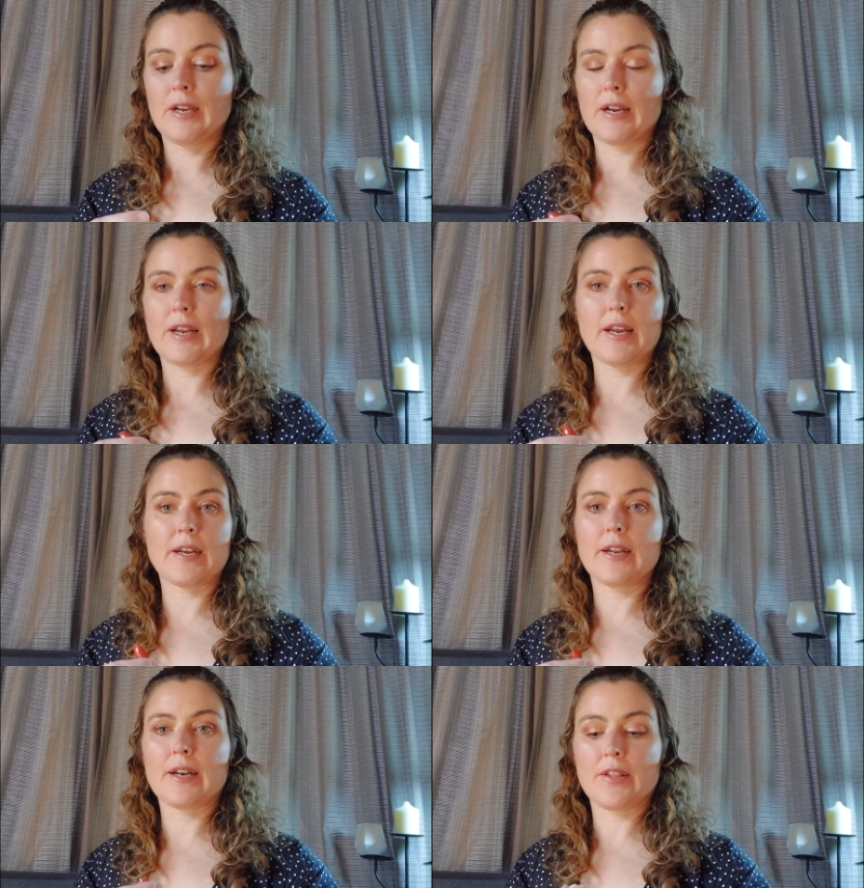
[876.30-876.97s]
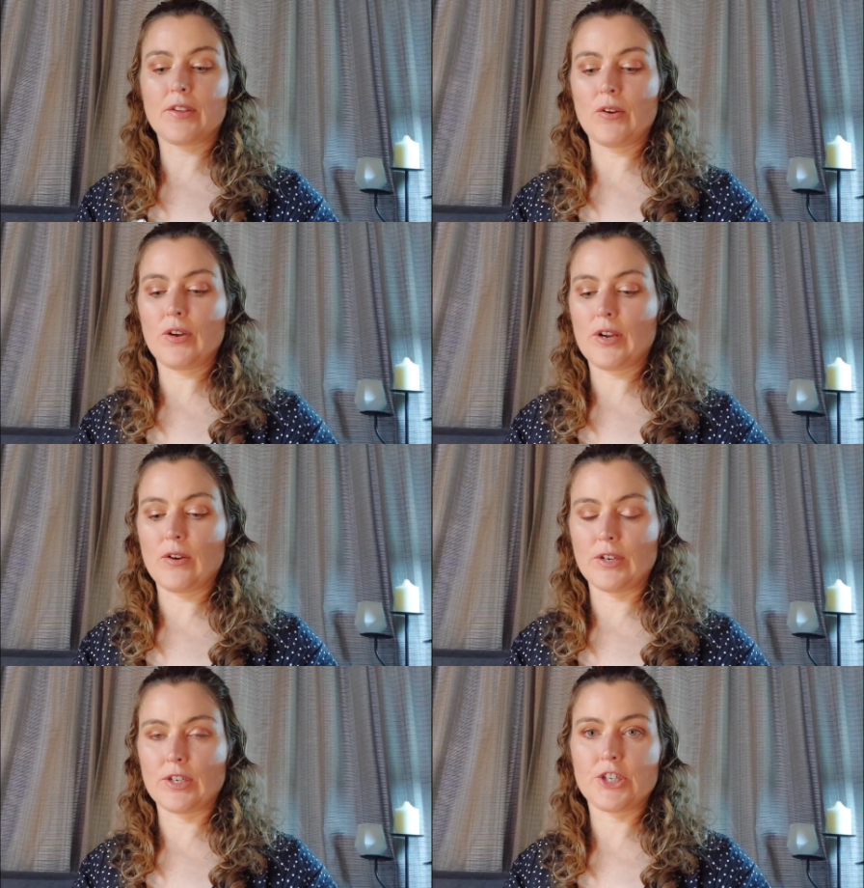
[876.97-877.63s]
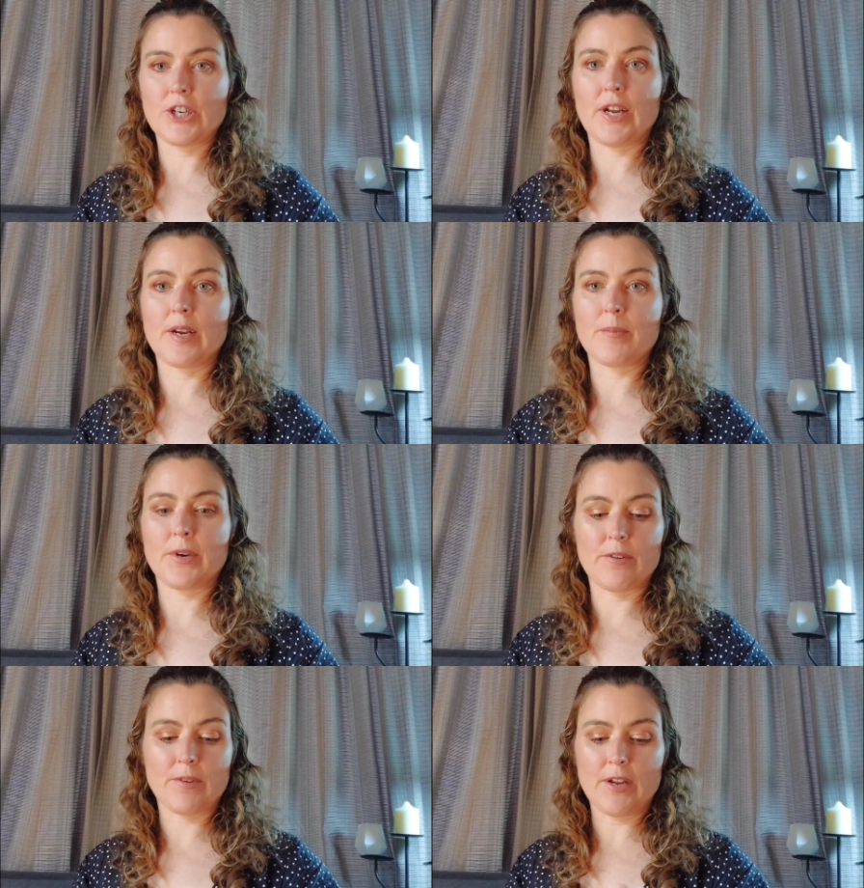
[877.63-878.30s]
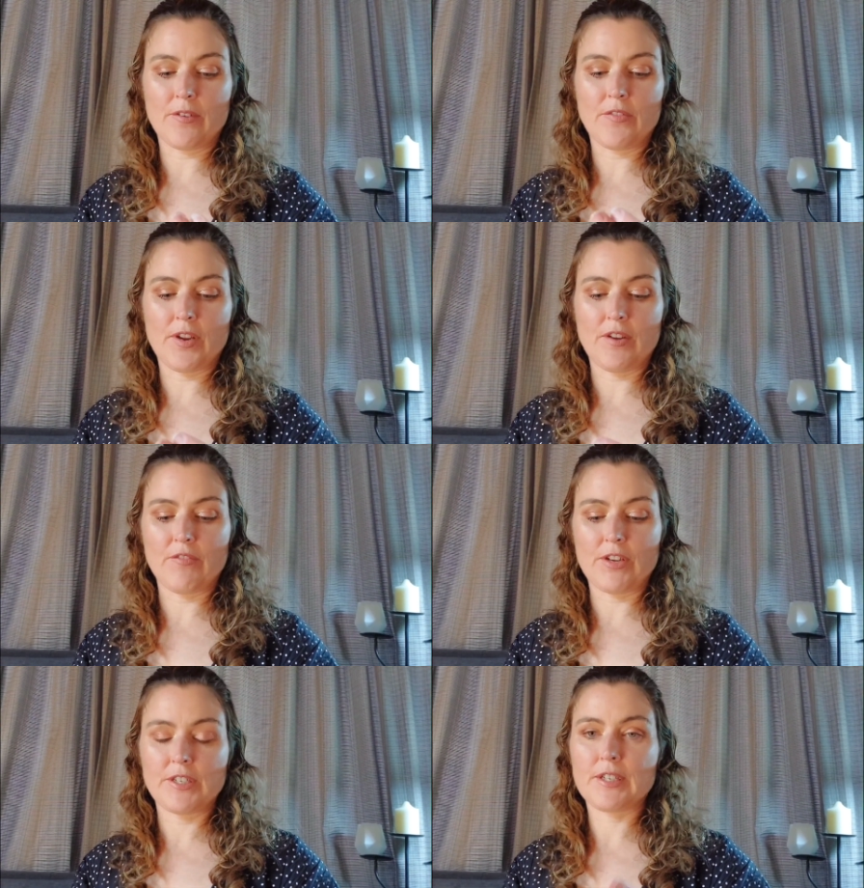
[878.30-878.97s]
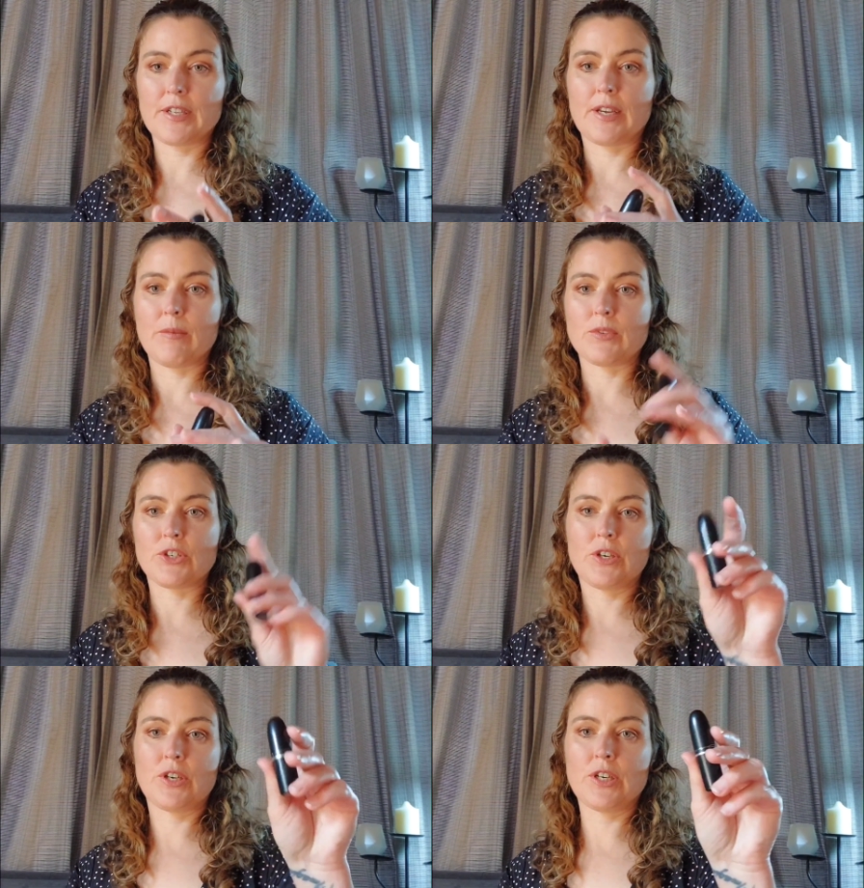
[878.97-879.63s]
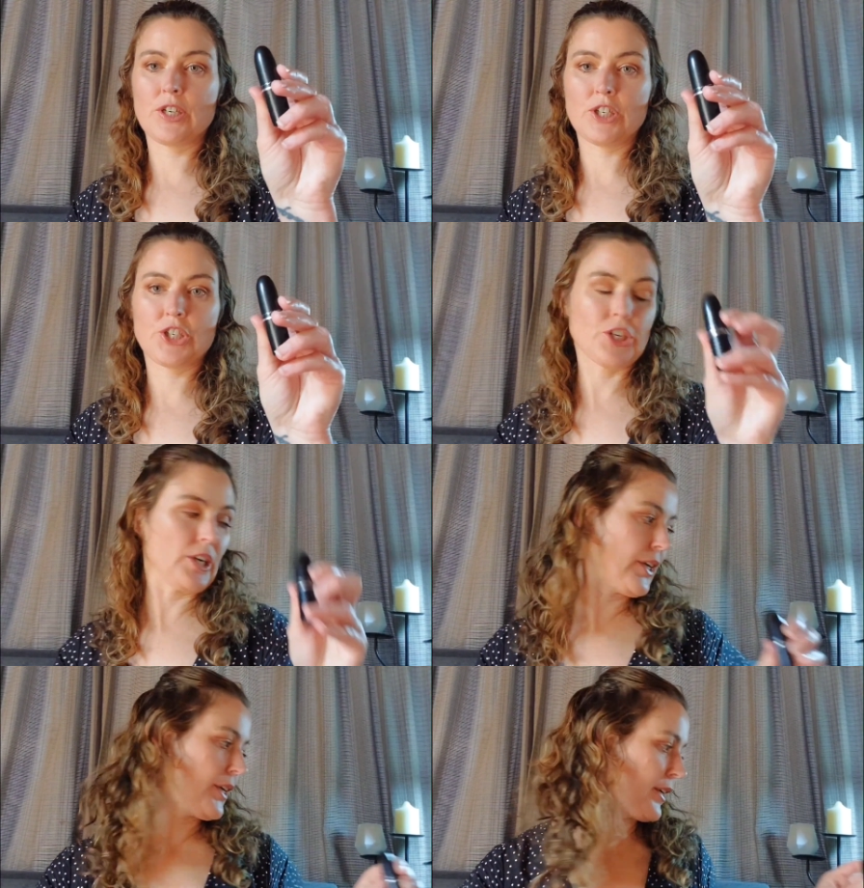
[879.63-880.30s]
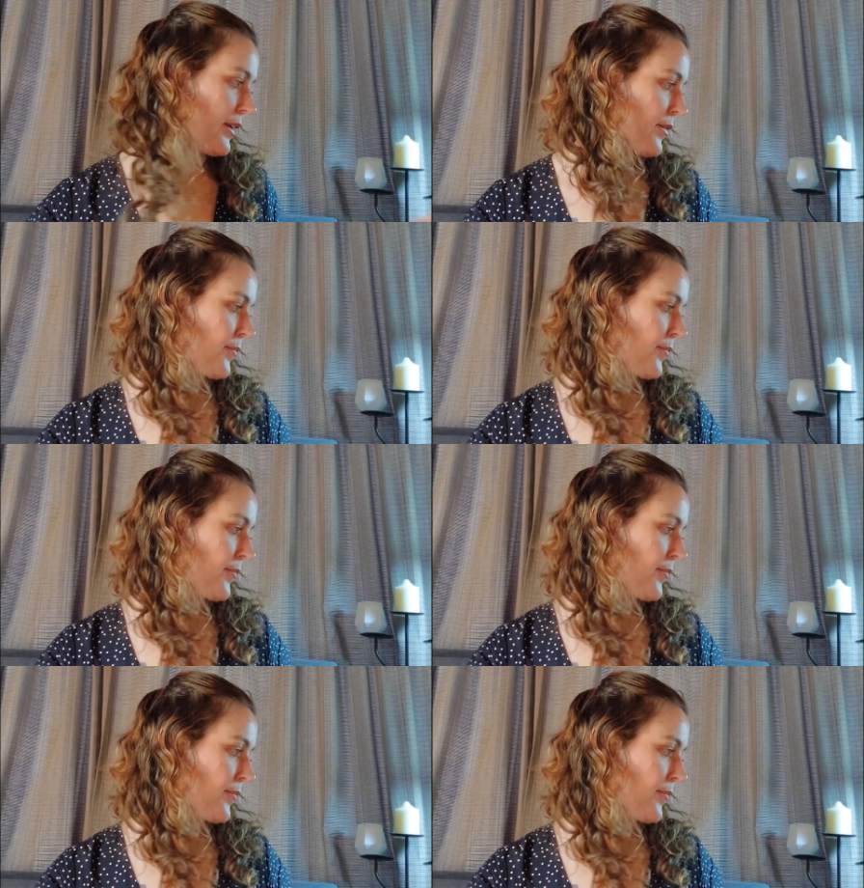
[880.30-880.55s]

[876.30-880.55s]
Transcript: Again, another iconic shade, been around forever. So that was Chili.